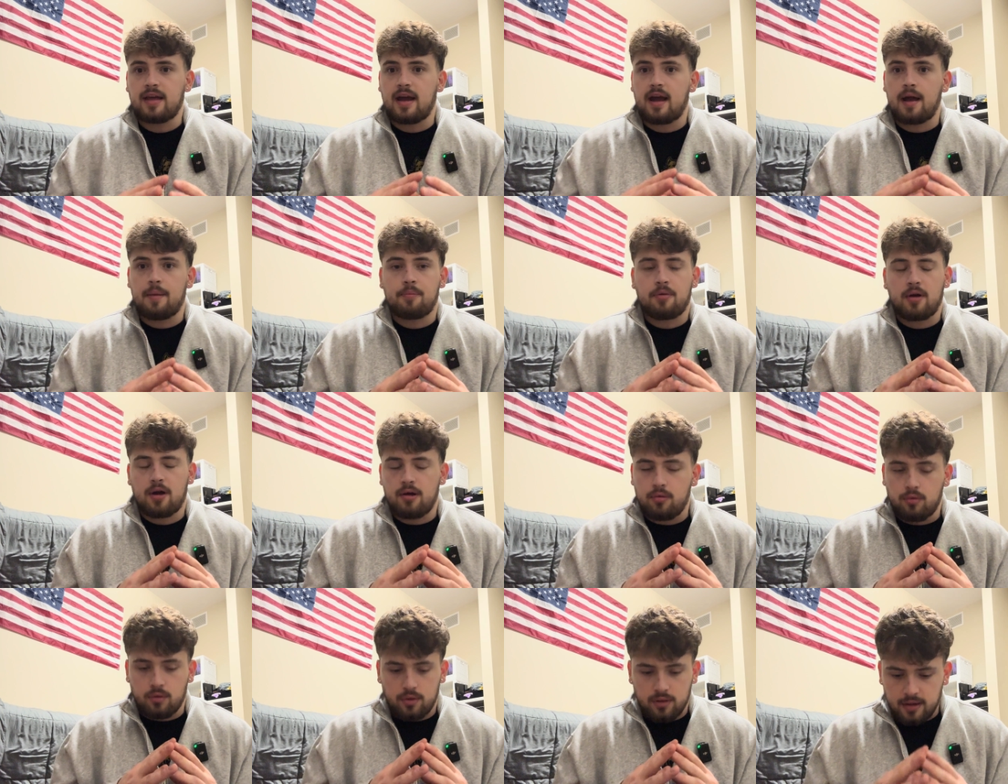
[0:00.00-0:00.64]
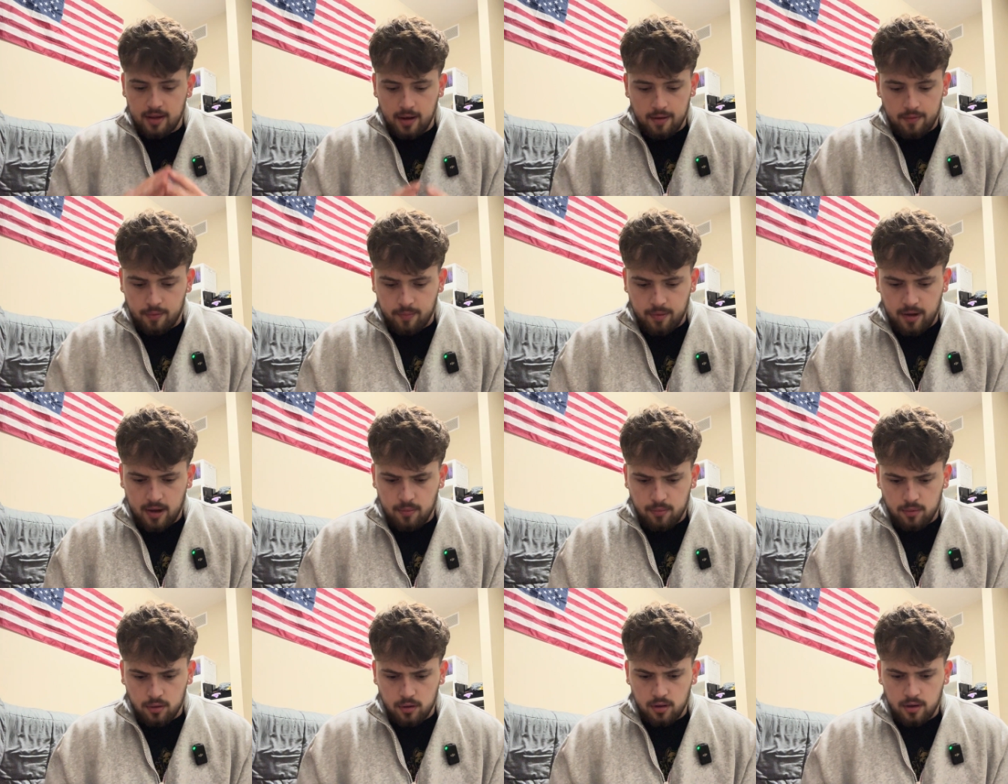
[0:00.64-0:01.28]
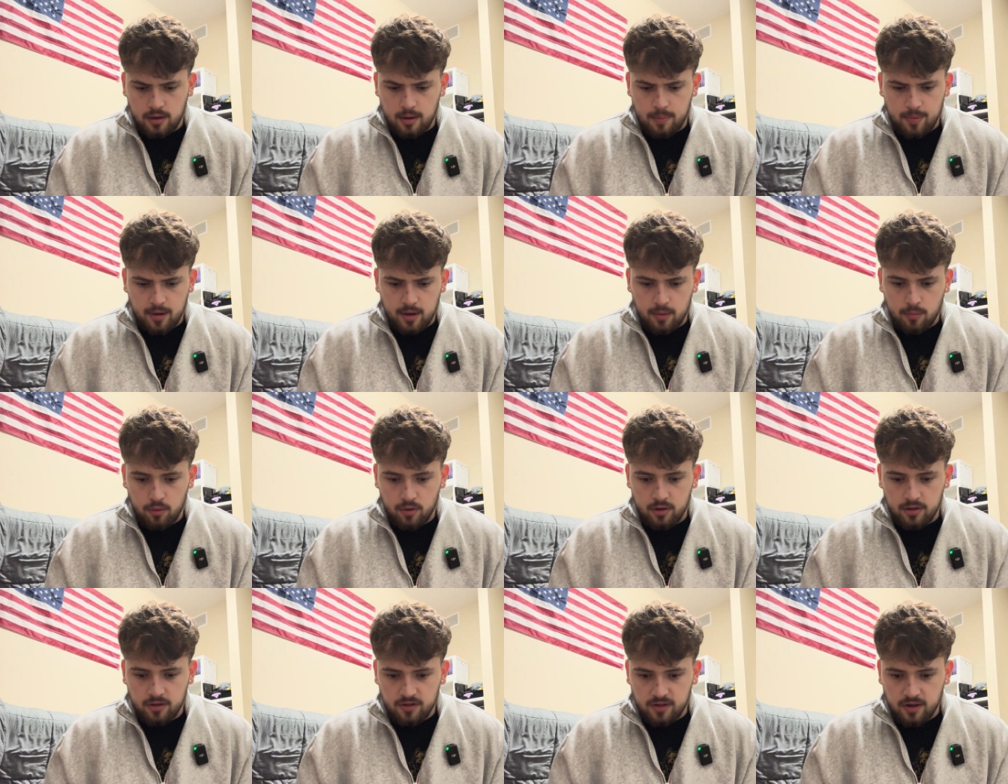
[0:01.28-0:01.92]
that. I probably will never be able to look at Big
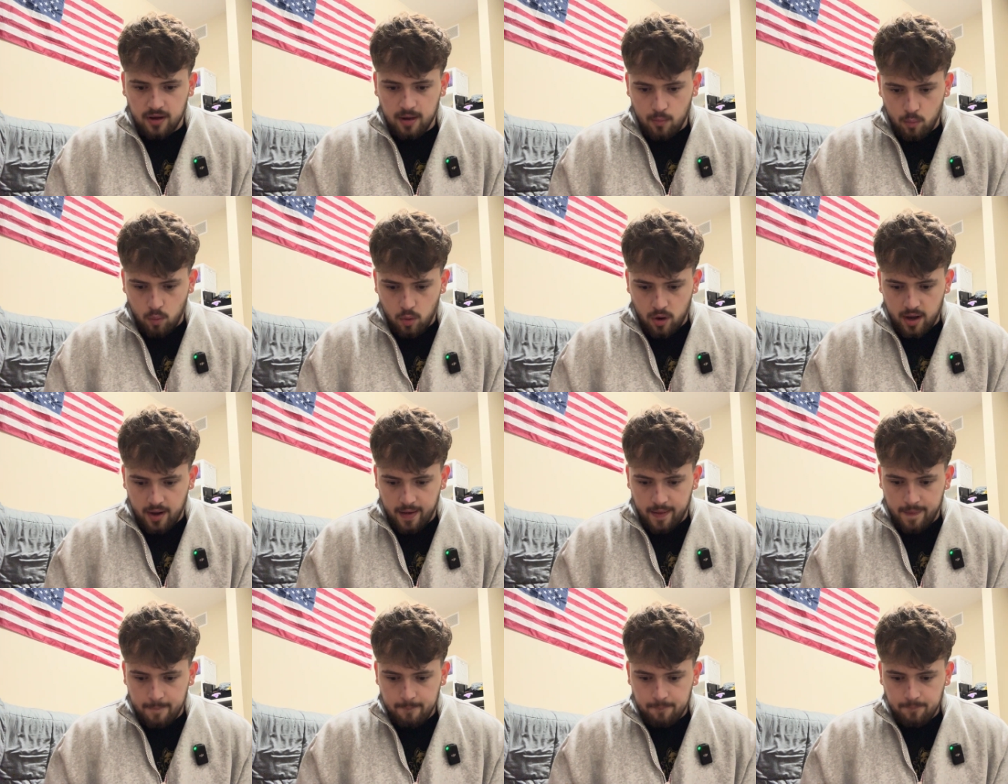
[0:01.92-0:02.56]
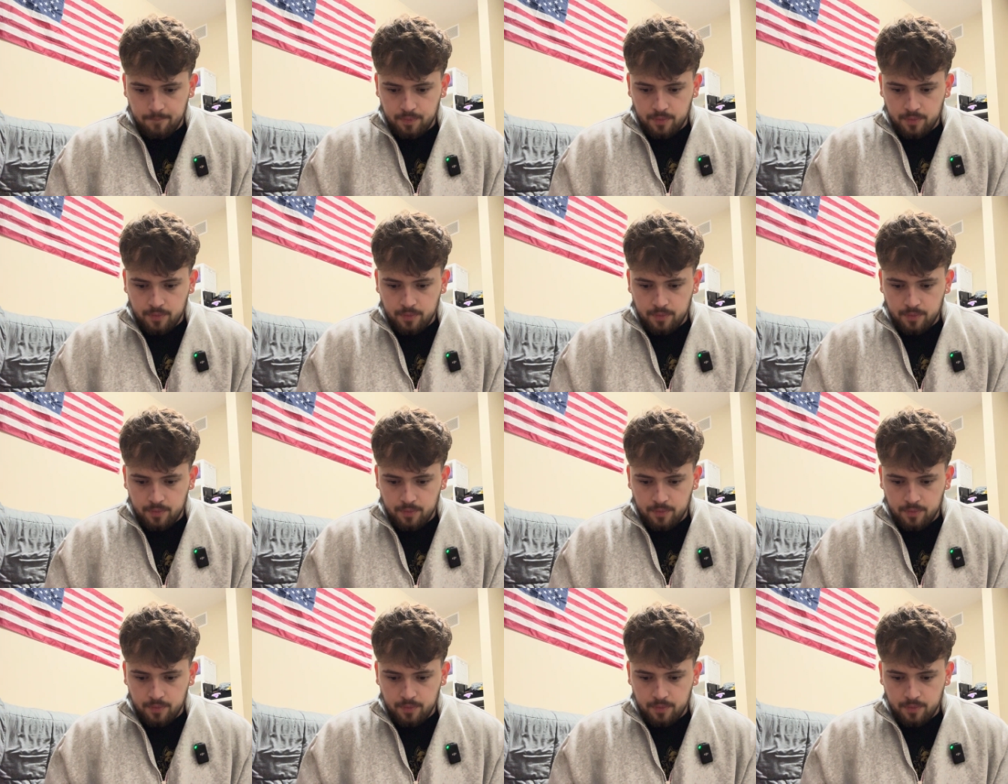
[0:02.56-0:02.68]
Boy the same way.